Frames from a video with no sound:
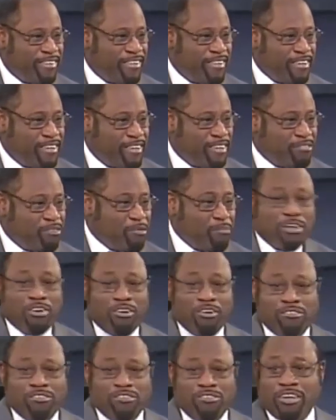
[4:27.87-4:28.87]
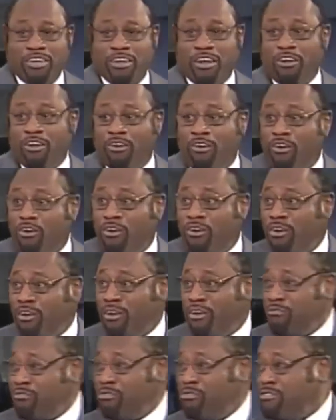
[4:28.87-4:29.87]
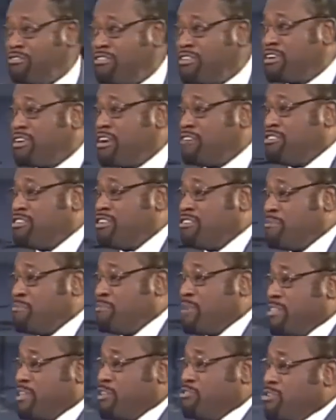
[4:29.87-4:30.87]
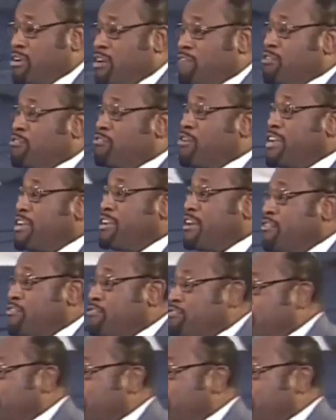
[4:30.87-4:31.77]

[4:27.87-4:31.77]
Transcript: So because you say the law rules the country doesn't mean that you can have the right country.